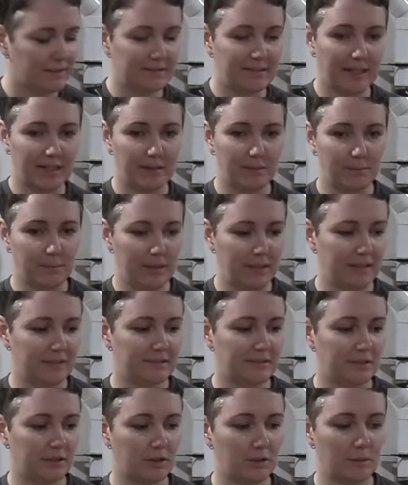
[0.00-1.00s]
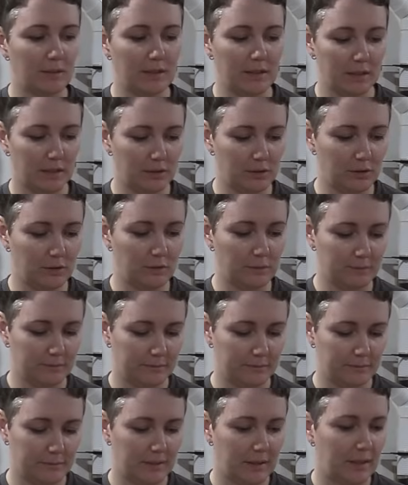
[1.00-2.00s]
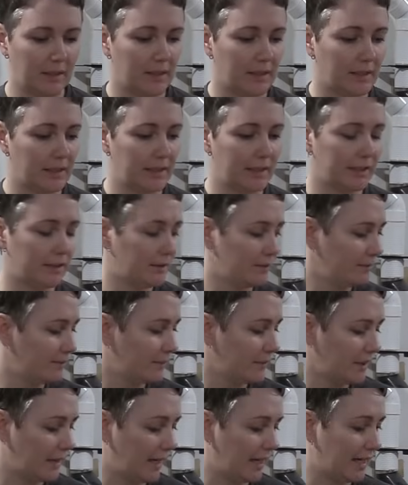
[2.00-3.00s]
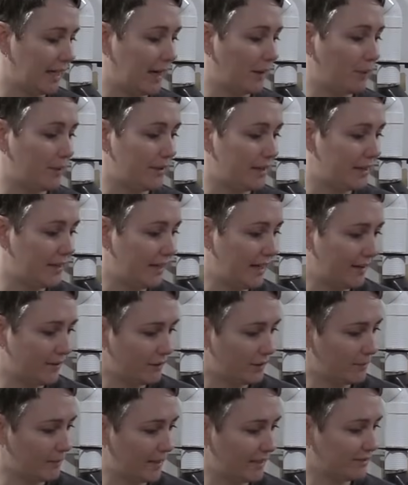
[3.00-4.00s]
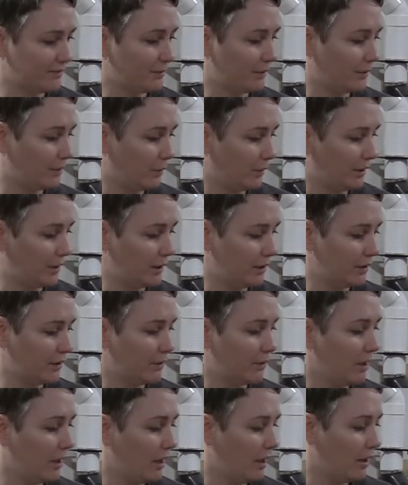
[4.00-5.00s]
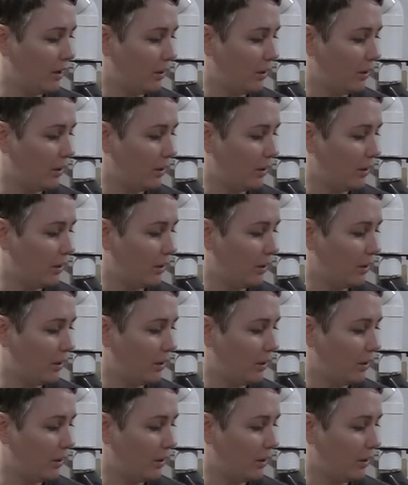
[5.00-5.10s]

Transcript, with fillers: second place Gorilla Glue clear and I would never mess with wood glue